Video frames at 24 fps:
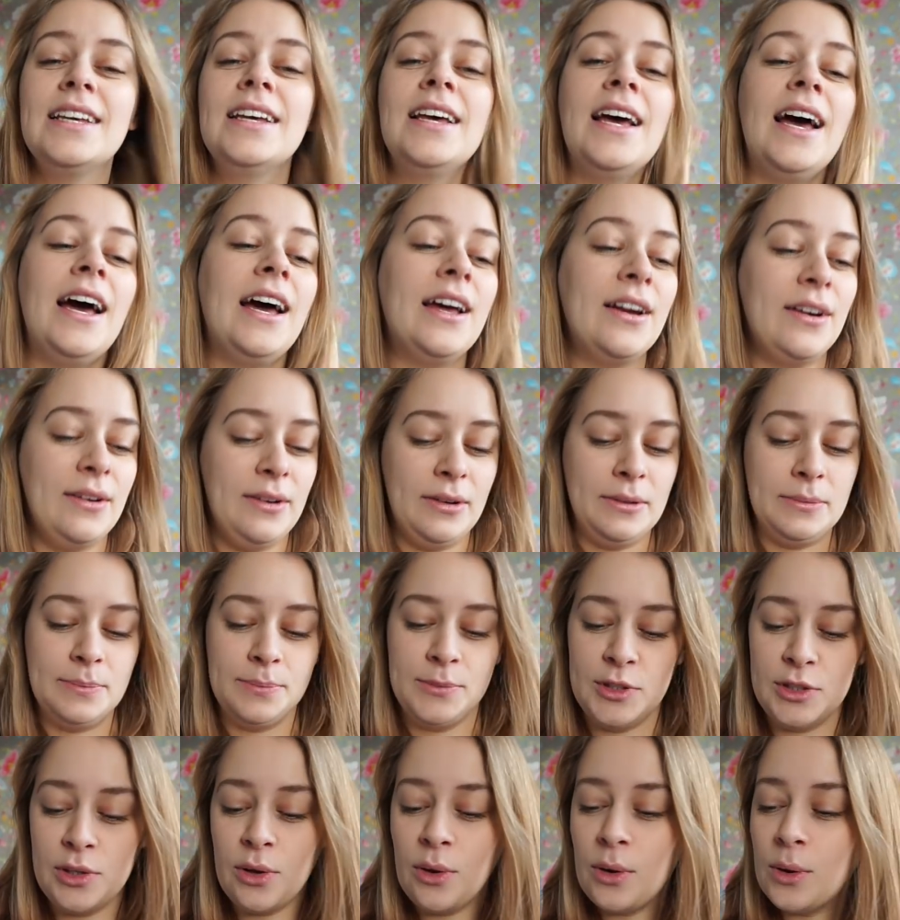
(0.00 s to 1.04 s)
I don't know.
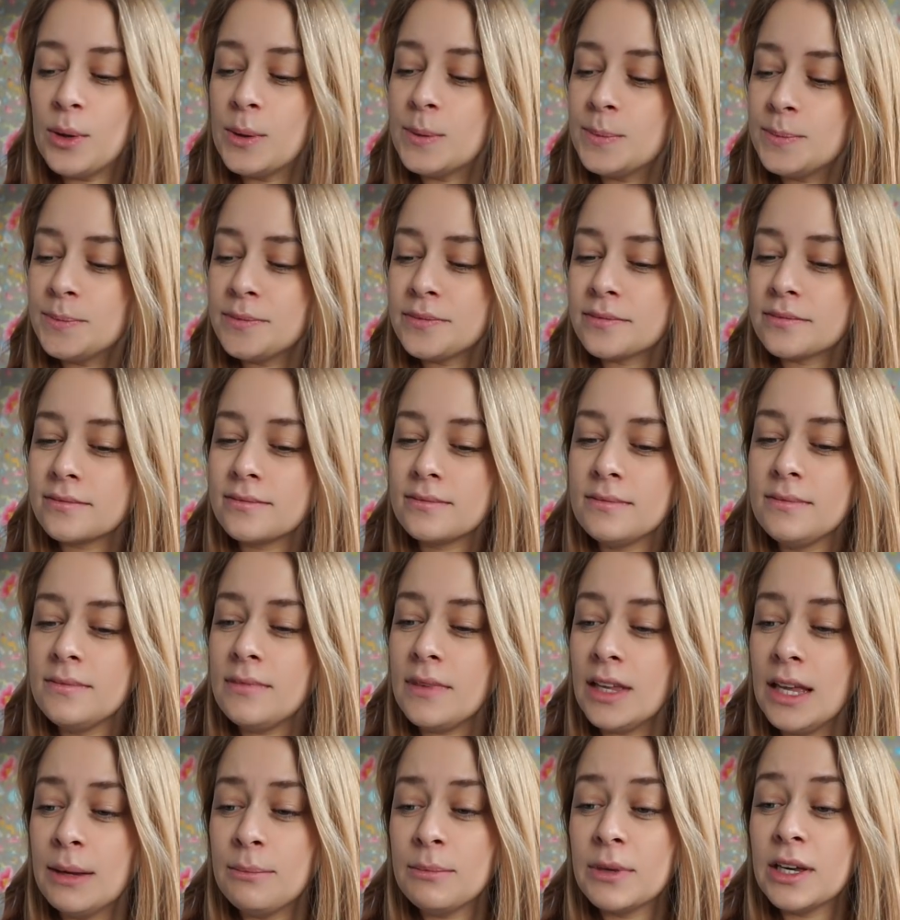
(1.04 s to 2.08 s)
So
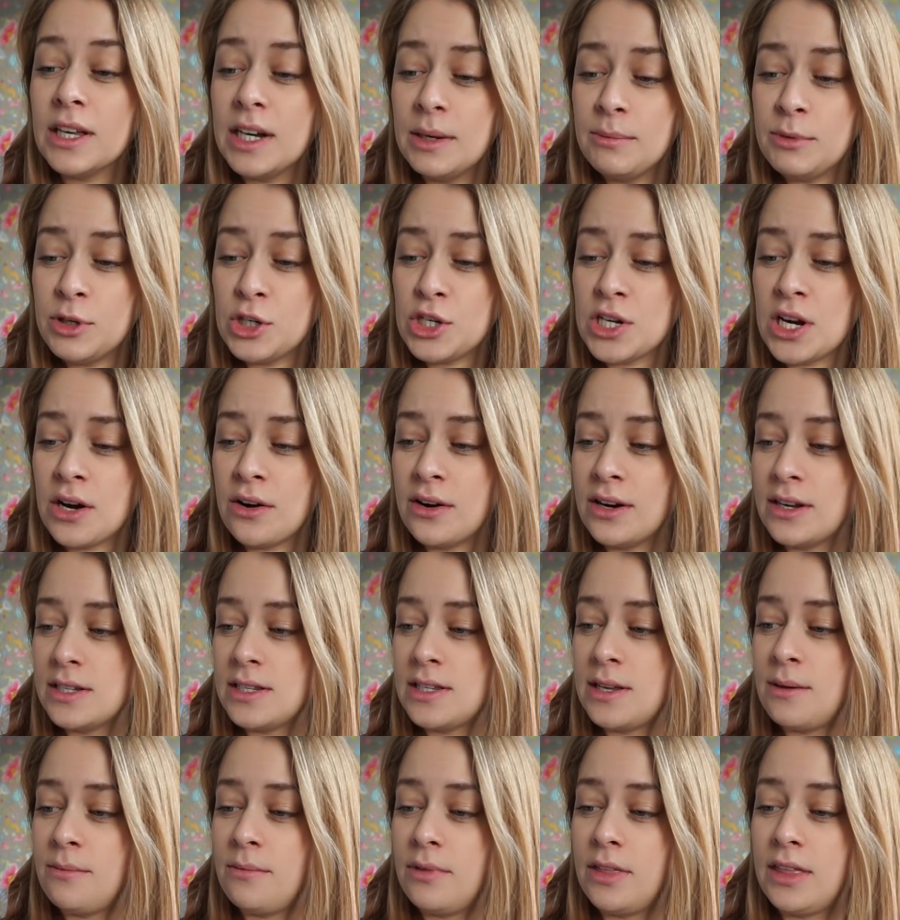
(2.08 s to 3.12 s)
I'm gonna be sharing
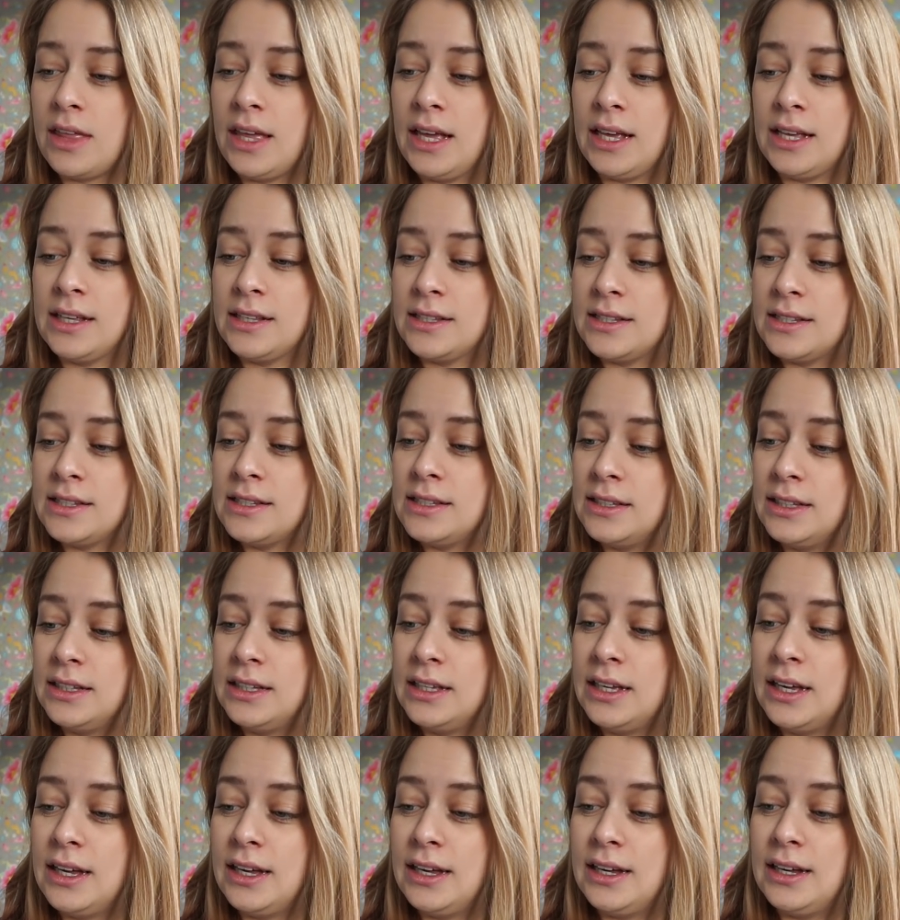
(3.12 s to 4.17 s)
some things
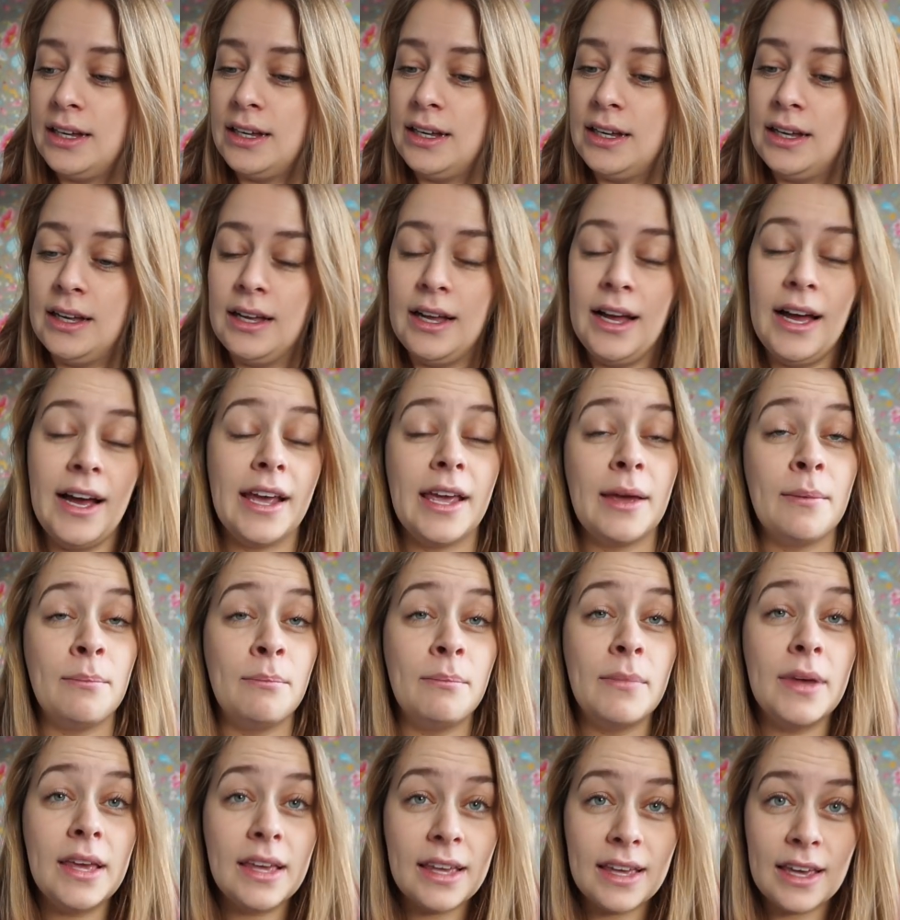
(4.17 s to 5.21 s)
I am
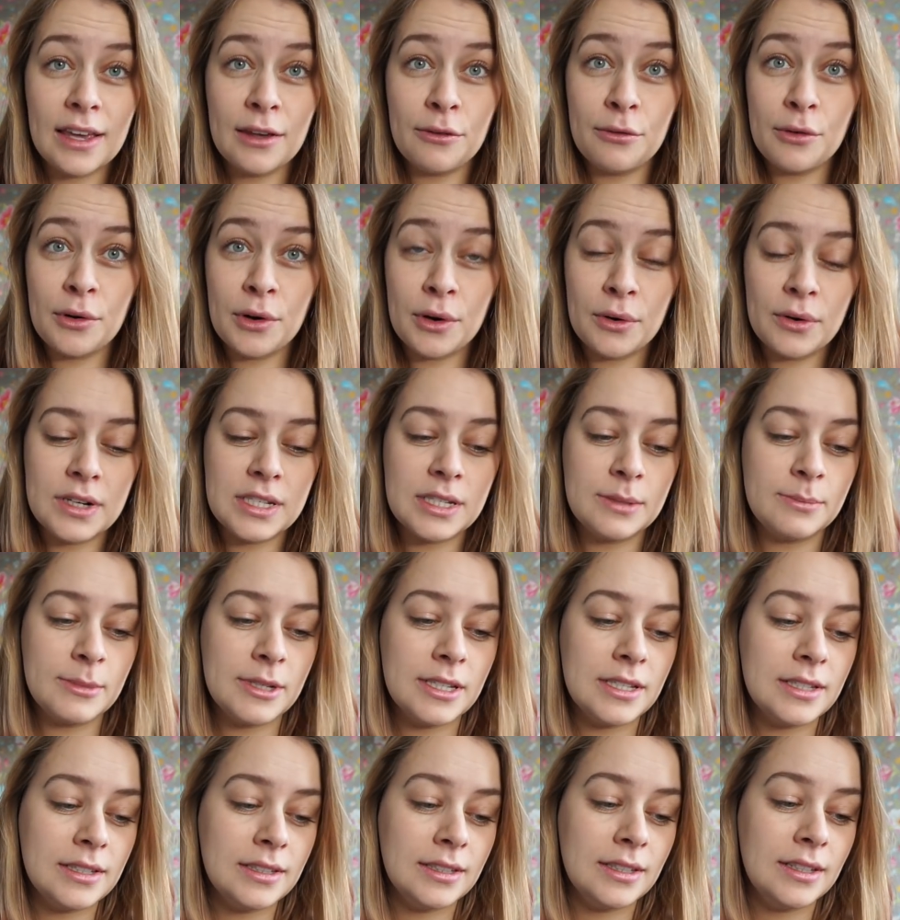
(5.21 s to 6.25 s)
making for
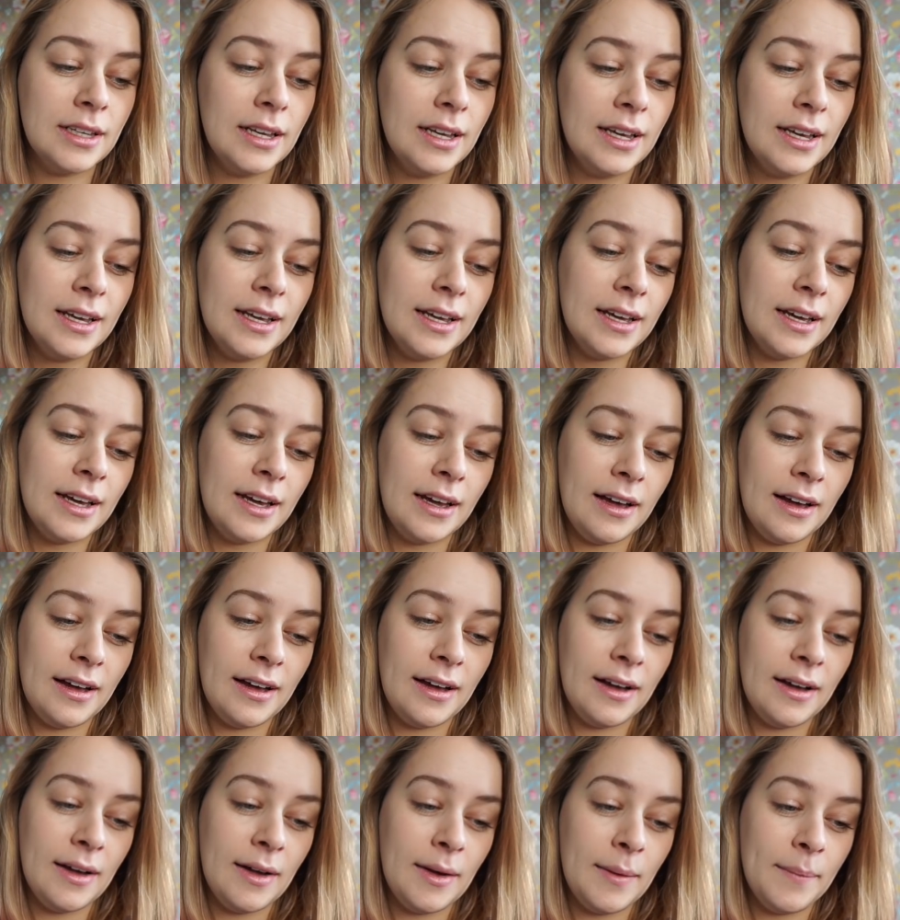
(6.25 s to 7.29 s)
Christmas,
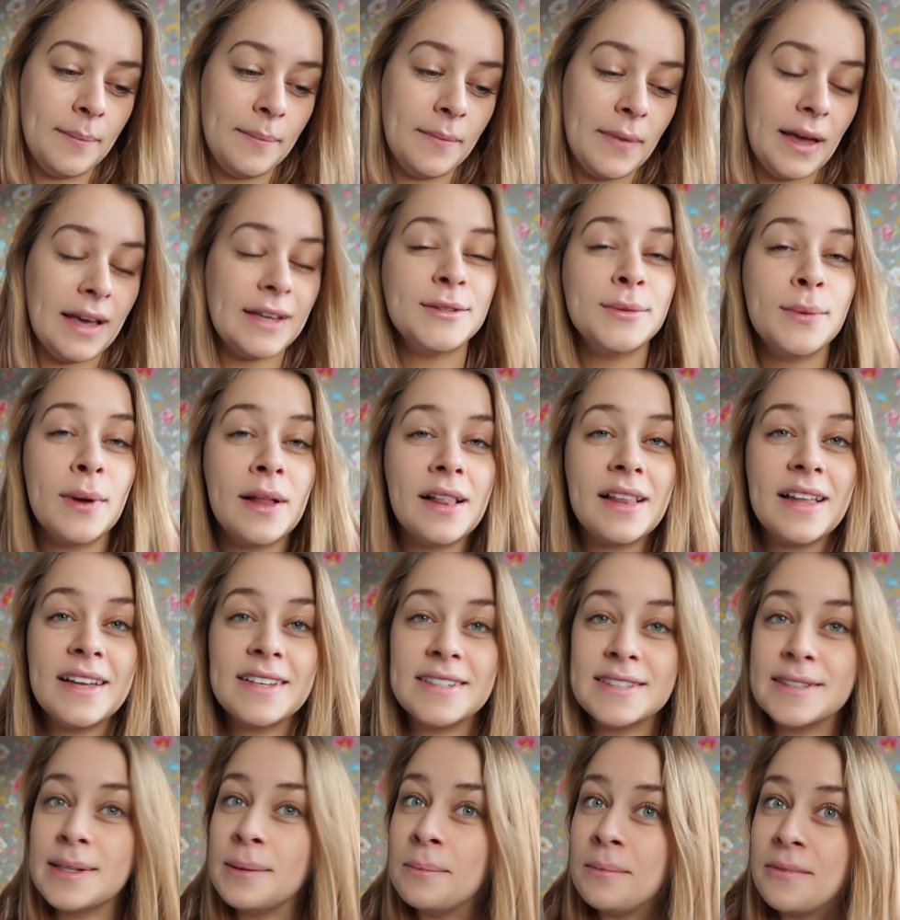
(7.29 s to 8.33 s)
as well as
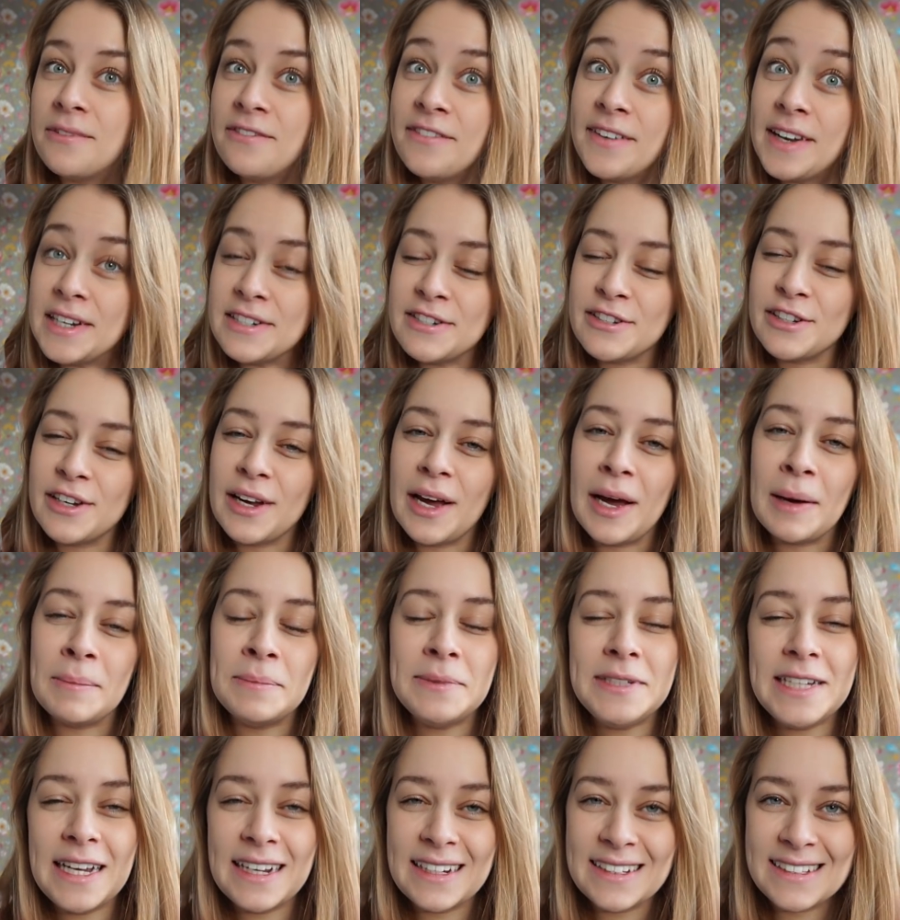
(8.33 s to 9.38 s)
some finished
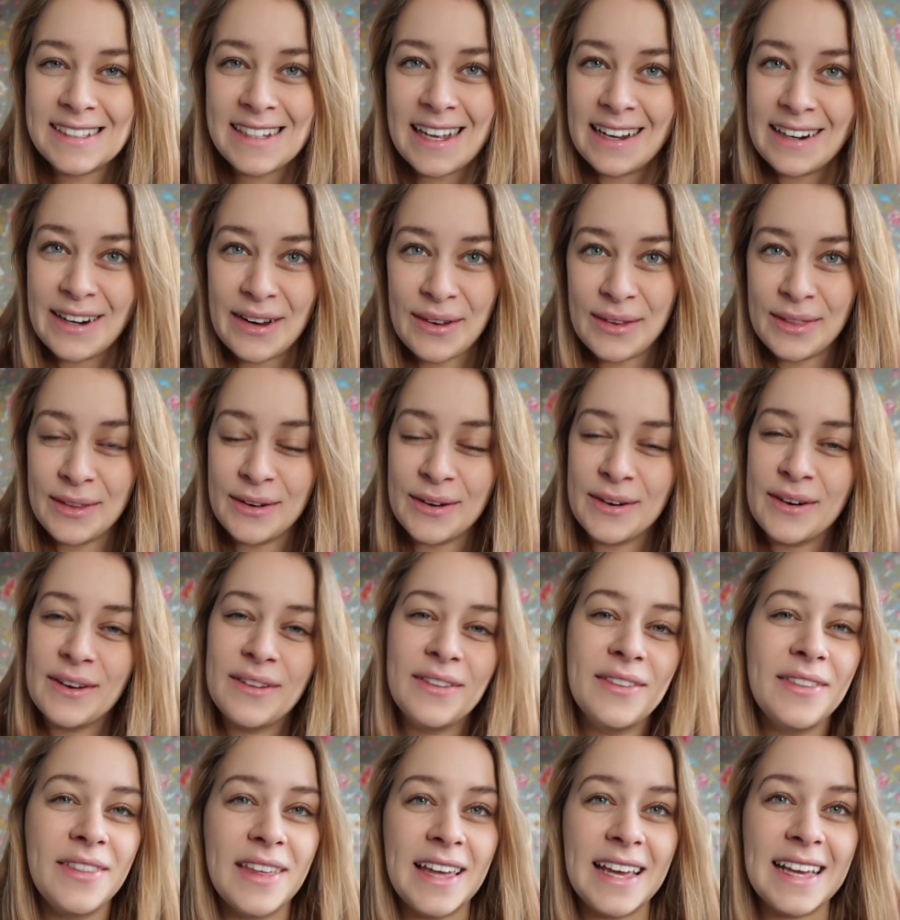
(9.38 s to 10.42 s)
objects and other
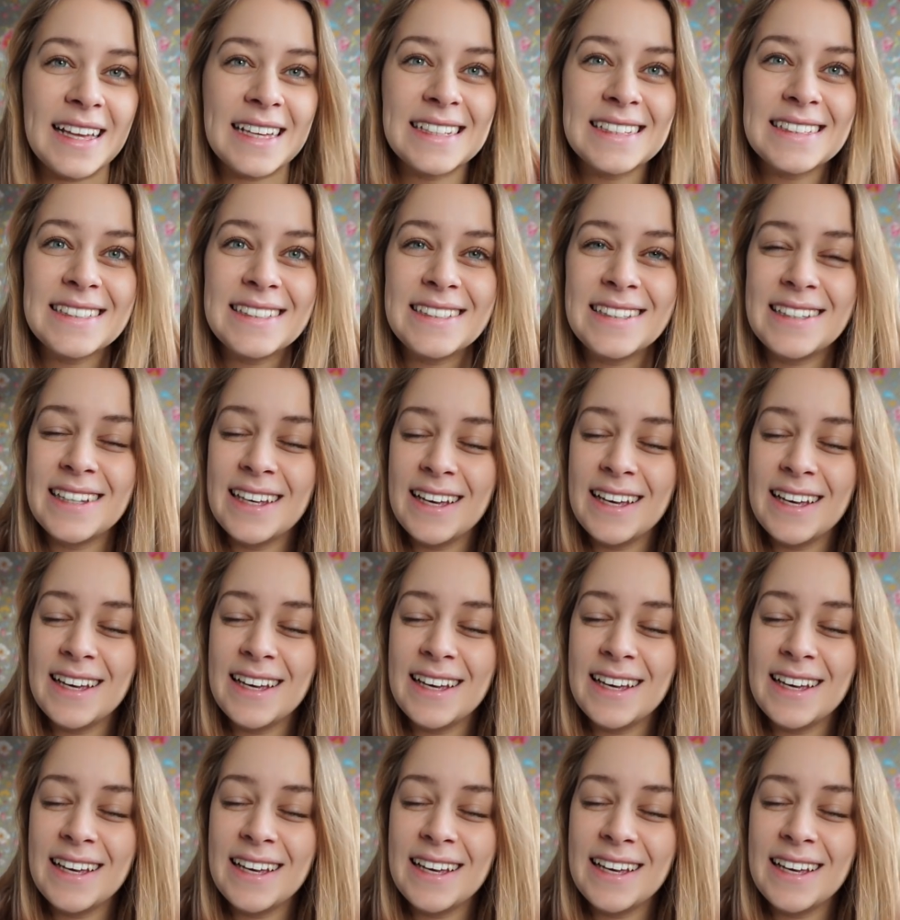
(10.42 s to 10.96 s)
things.